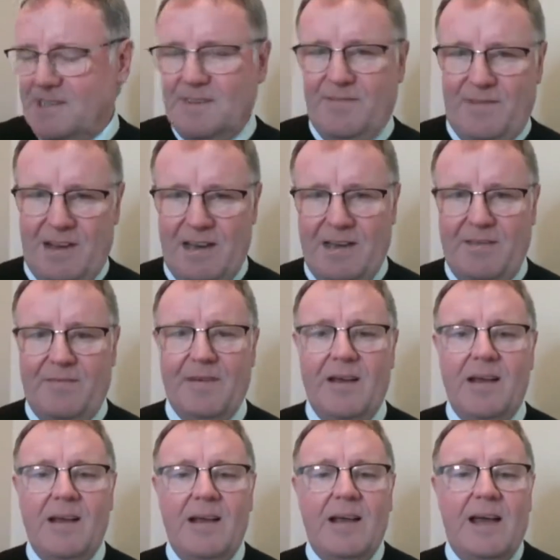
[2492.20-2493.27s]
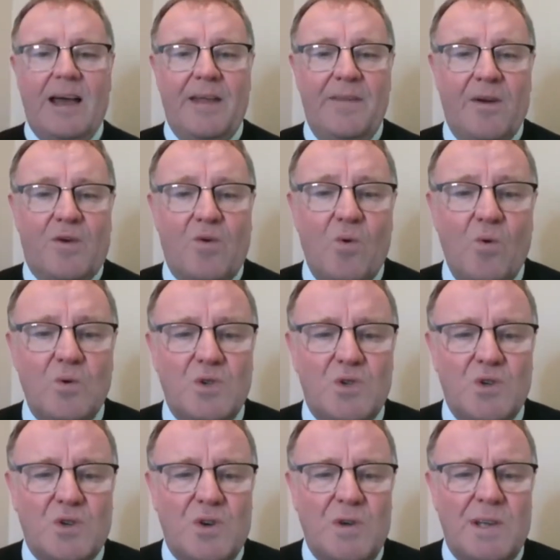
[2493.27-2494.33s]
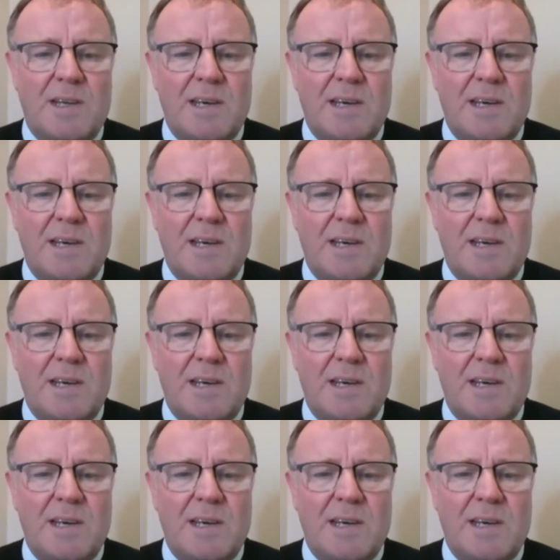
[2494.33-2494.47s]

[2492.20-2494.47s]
65. And Nicole's just going